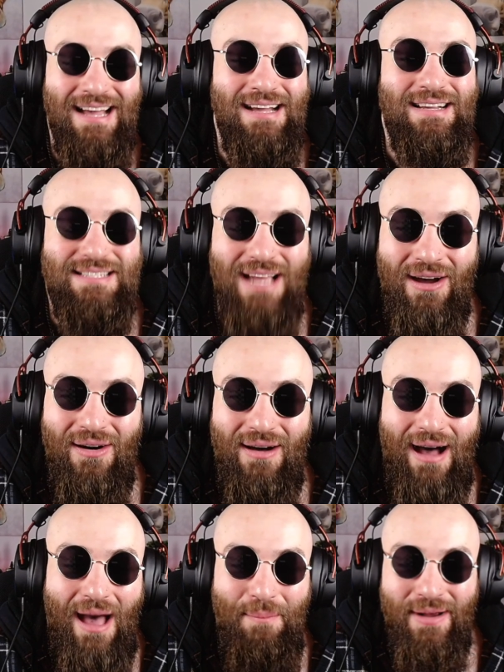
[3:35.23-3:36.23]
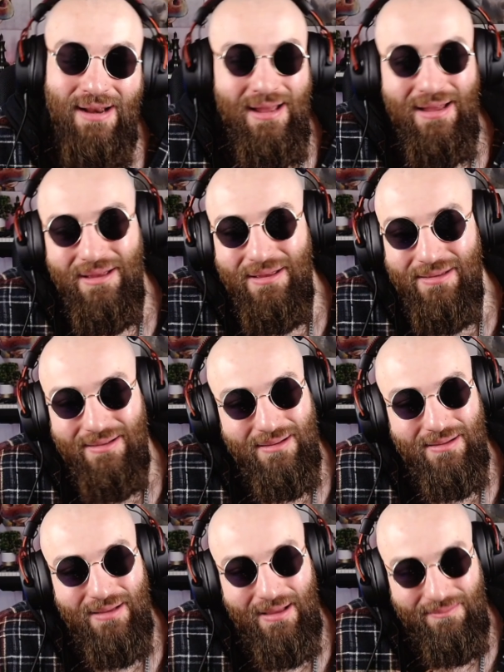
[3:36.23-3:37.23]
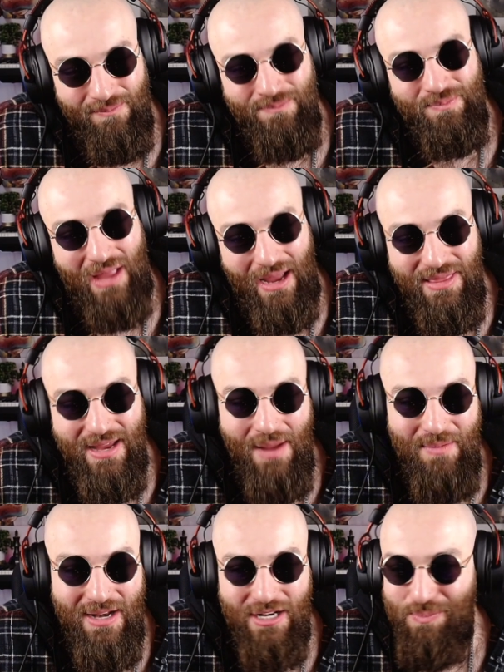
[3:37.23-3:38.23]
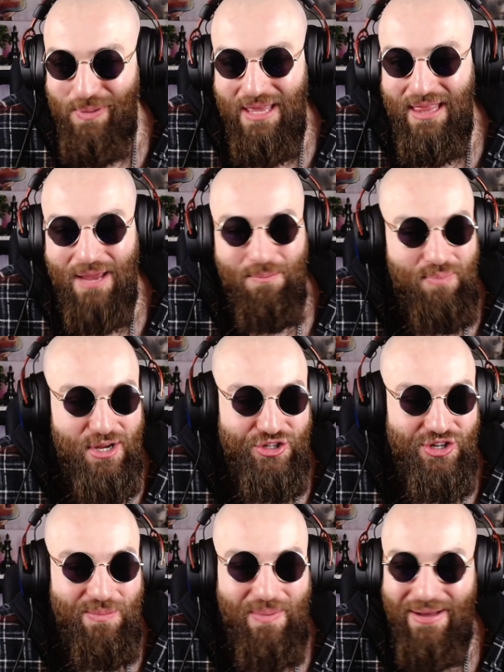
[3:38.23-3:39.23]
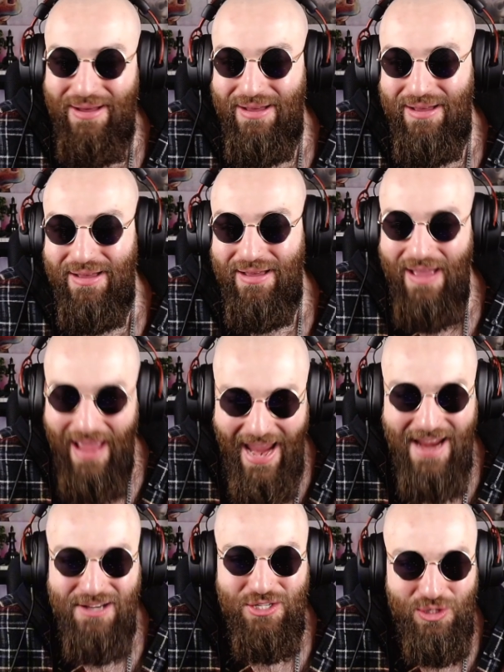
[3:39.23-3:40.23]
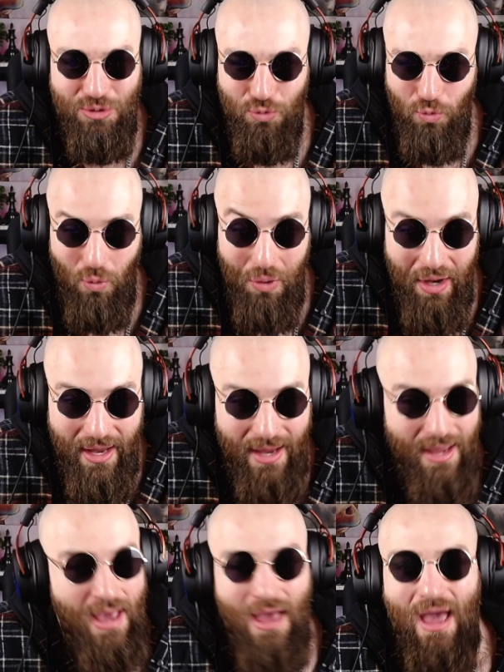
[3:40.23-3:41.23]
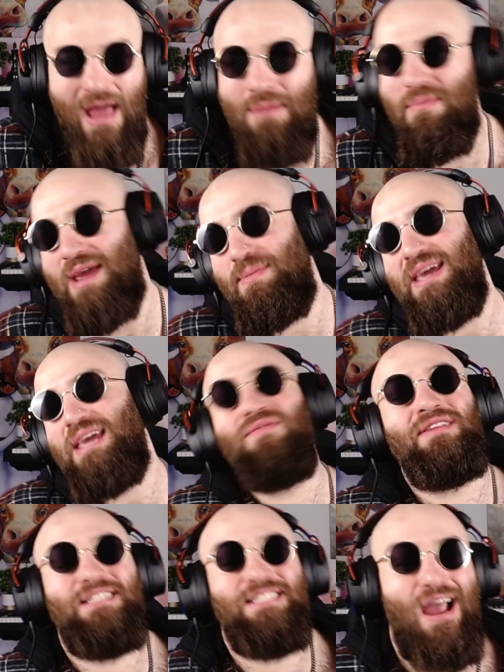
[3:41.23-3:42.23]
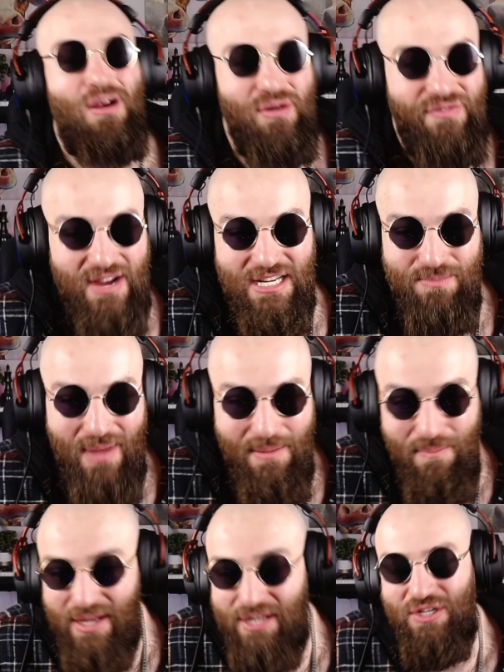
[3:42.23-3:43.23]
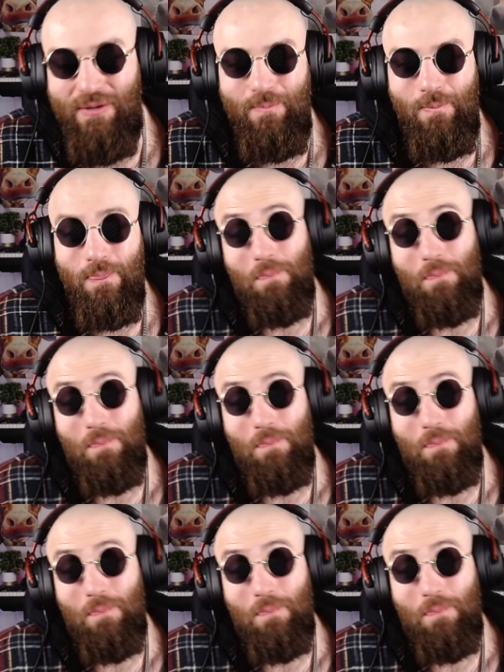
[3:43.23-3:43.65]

So I think I'm going to play like bishop h3 and maybe even sacrifice my bishop.